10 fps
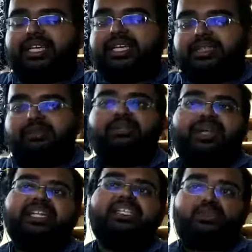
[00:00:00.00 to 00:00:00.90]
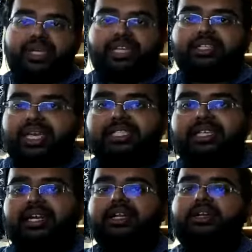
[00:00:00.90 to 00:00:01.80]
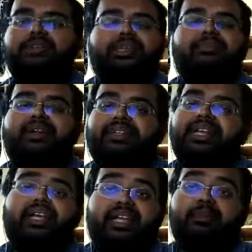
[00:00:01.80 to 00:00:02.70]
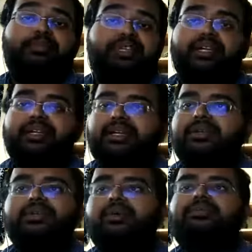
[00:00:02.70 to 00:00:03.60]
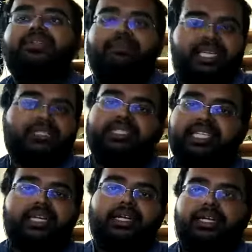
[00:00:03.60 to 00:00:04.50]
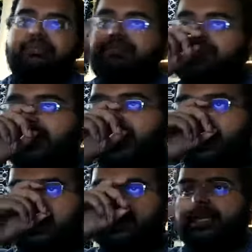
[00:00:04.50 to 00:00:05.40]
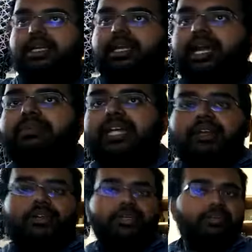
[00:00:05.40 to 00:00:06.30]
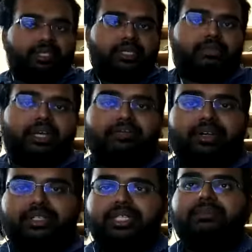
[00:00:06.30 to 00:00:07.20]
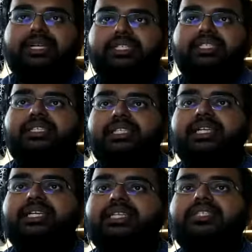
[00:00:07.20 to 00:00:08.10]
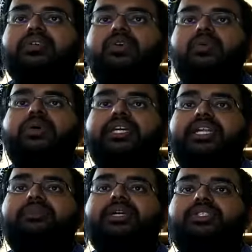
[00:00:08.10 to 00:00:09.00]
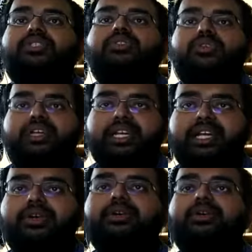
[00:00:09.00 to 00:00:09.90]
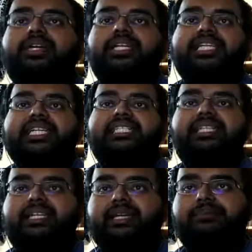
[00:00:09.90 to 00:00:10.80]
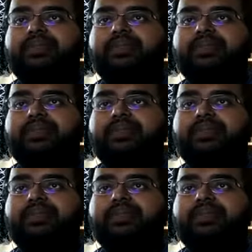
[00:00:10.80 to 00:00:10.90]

The most painless way is actually cutting off that part of the hand, amputate it, and hope for the best. Generally. Carbon nanotubes, while we're on the same page of this, CNTs, were created by Sorinio Ligirna.